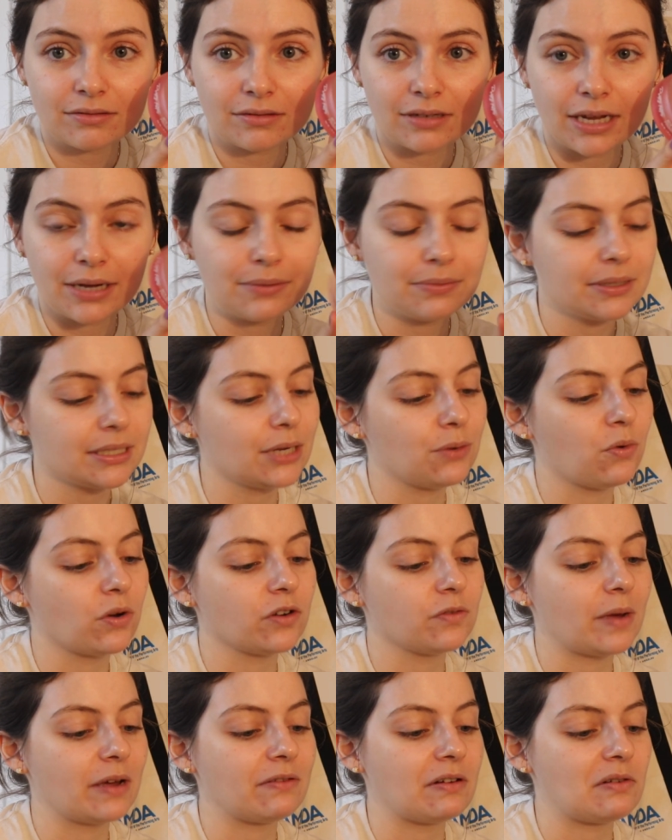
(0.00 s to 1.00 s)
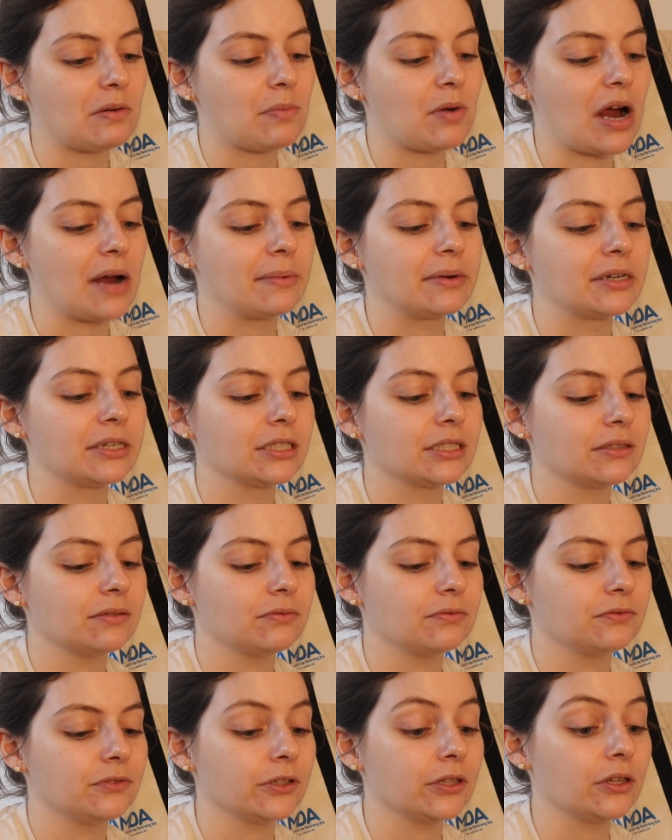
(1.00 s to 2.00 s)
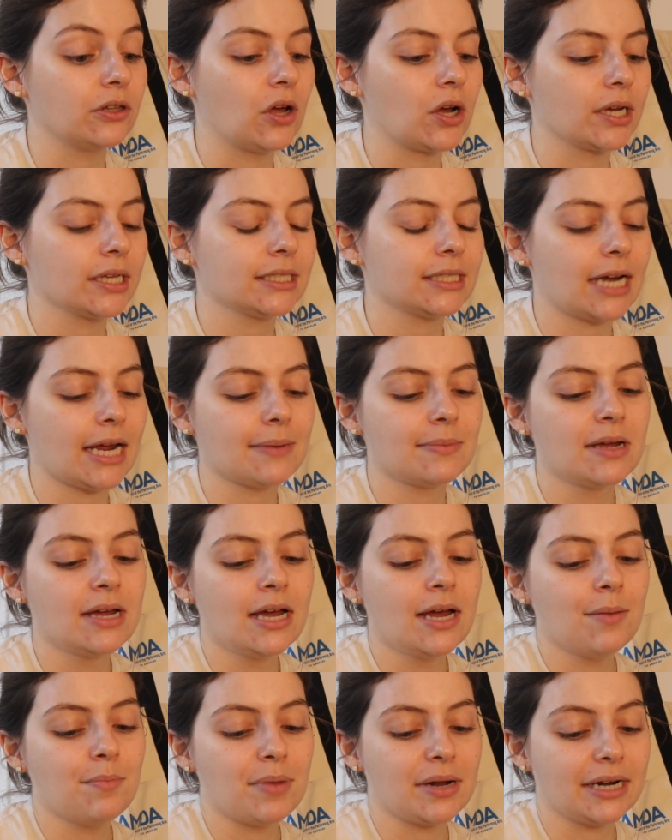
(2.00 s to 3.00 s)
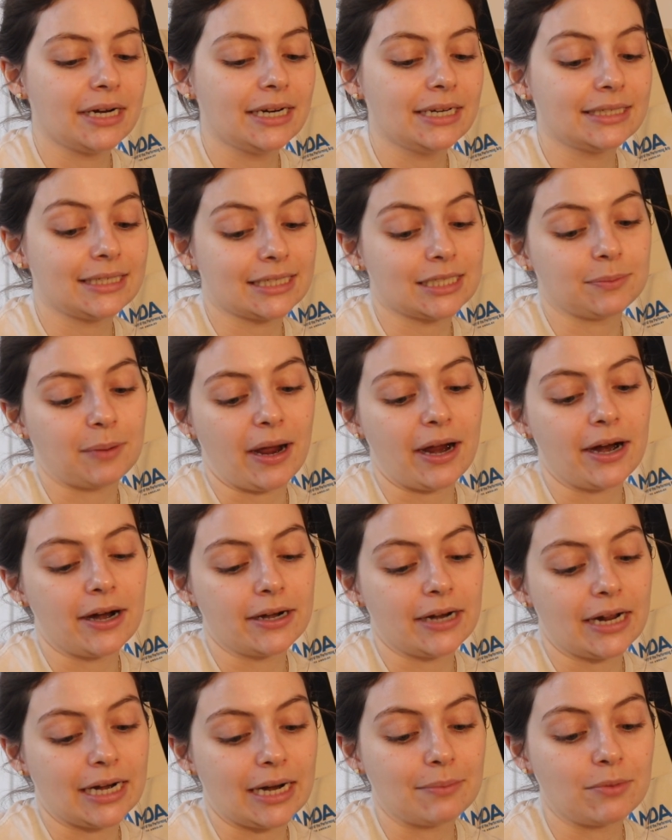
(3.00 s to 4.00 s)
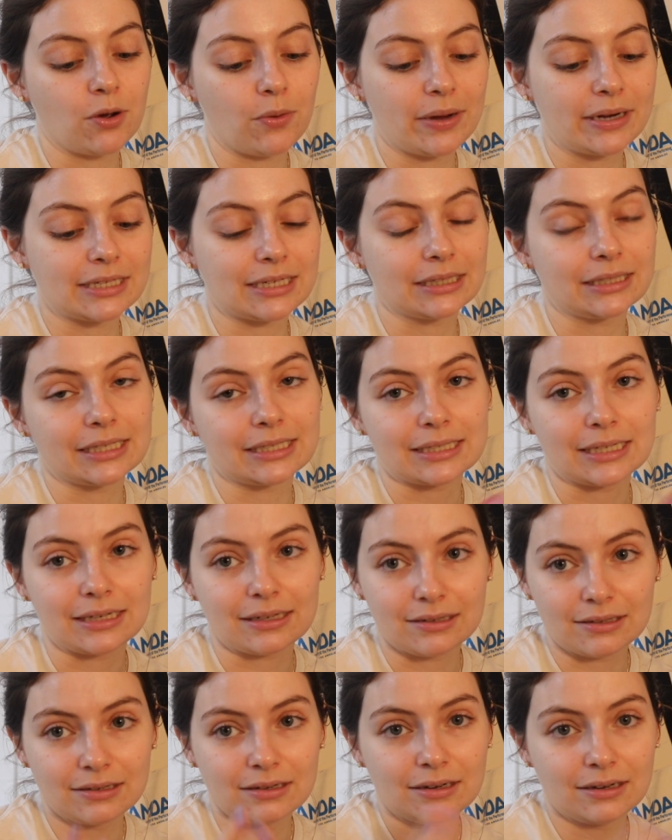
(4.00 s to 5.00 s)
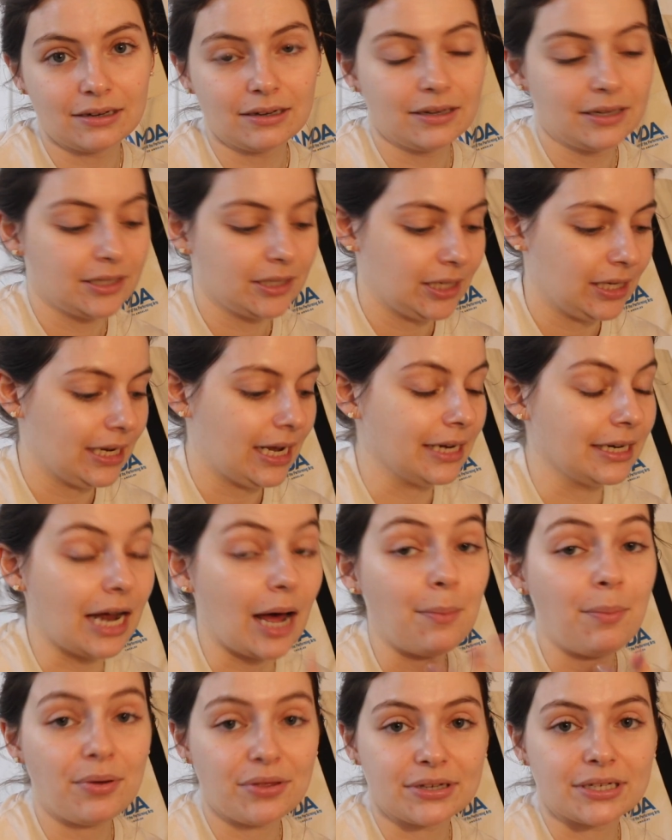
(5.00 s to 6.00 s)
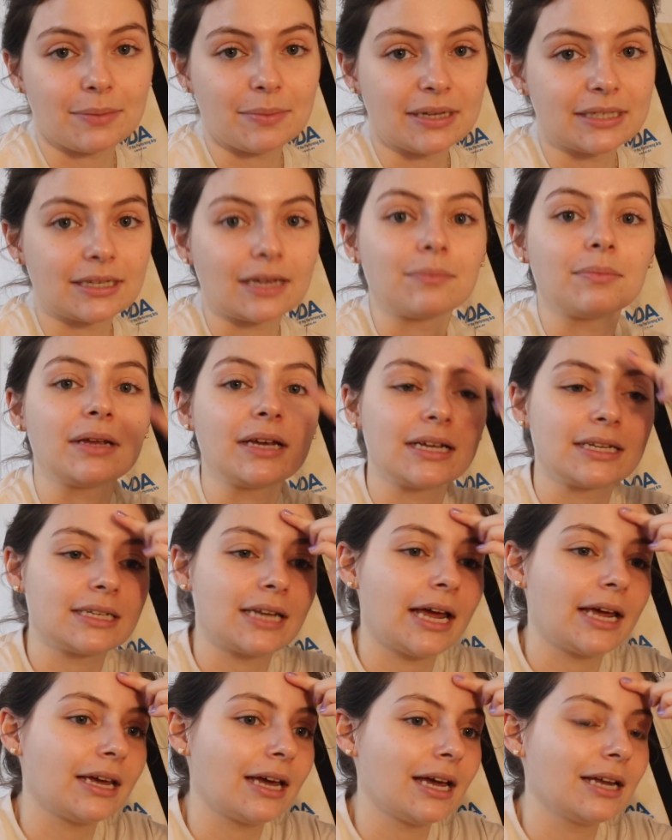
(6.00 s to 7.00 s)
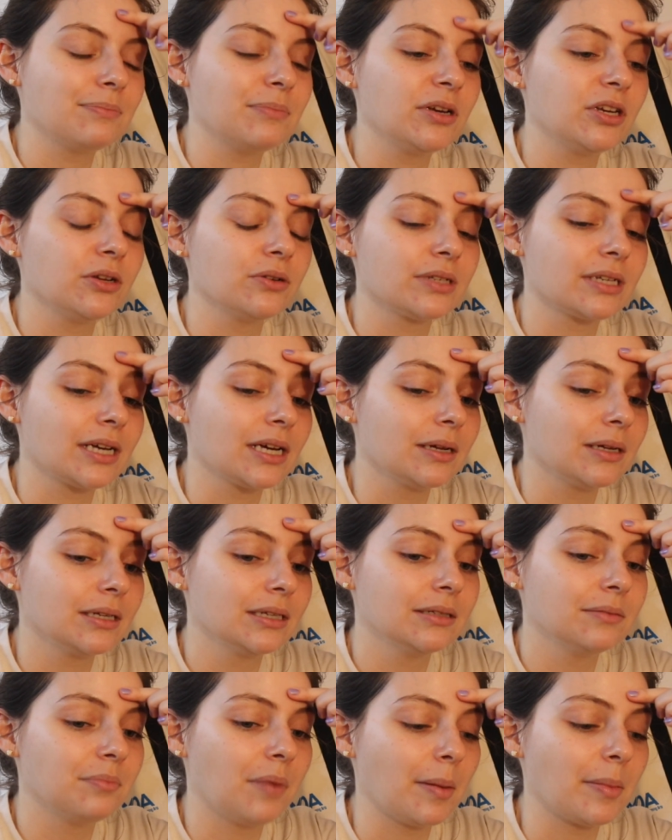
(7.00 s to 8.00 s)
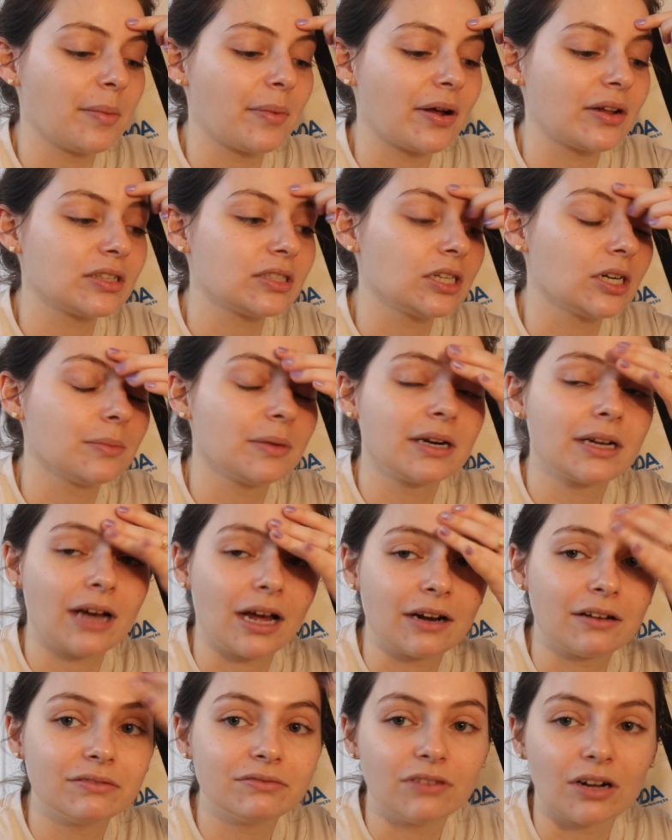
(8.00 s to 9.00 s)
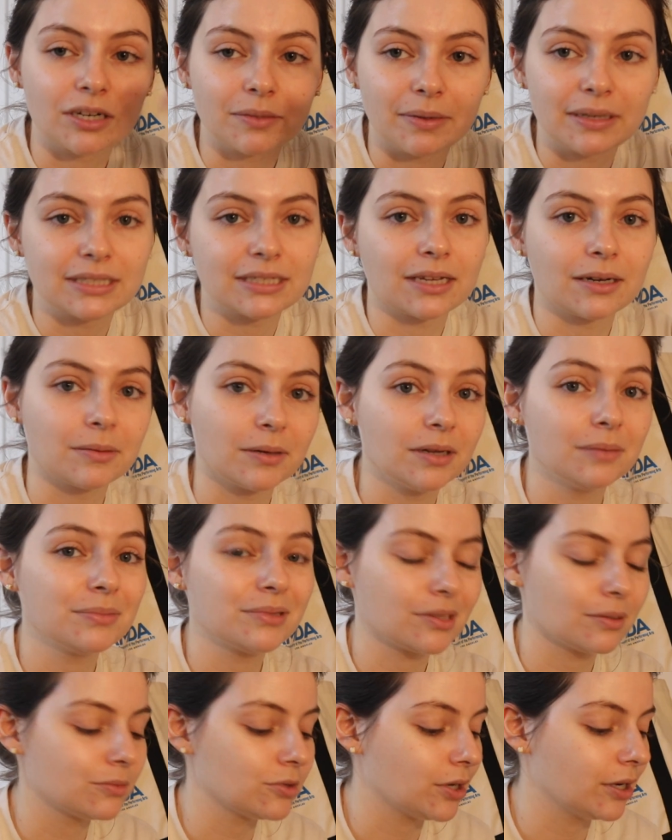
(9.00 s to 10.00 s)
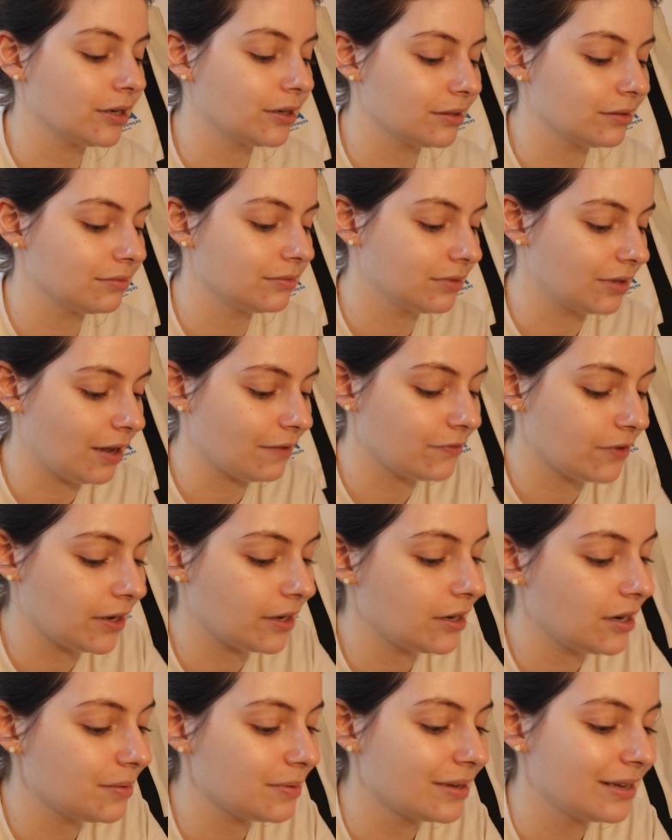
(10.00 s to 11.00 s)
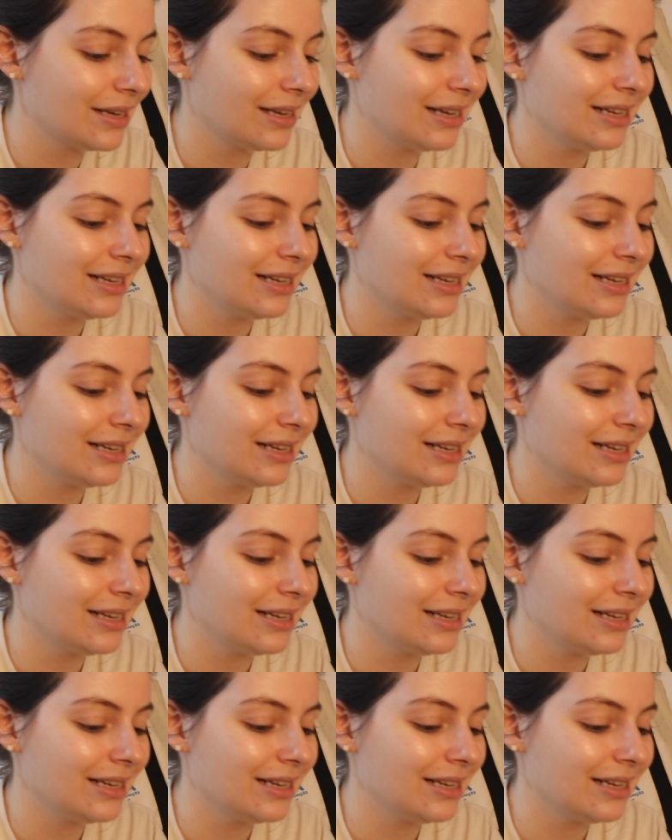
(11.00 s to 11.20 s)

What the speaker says: It was like one of my favorite primers for the longest time, but it is expired, and I'm going to listen and not put this on my skin because I had been using a Bobbi Brown serum and it kind of fucked my skin up, so I'm trying to not fuck it up.